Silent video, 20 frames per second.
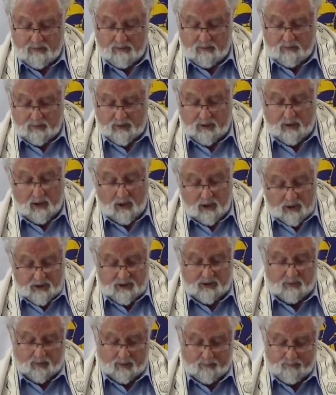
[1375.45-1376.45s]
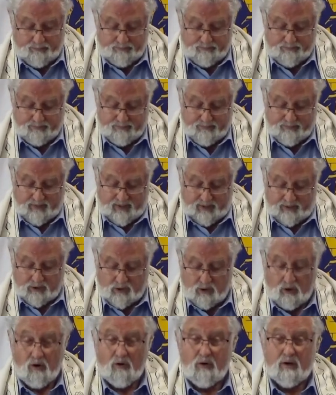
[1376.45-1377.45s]
or Yehoshua had
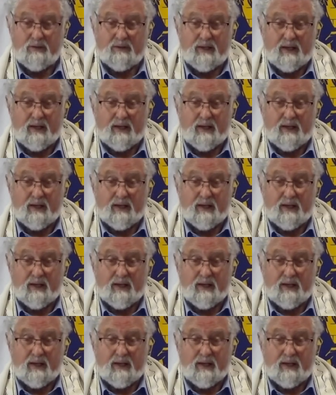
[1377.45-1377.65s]
conquered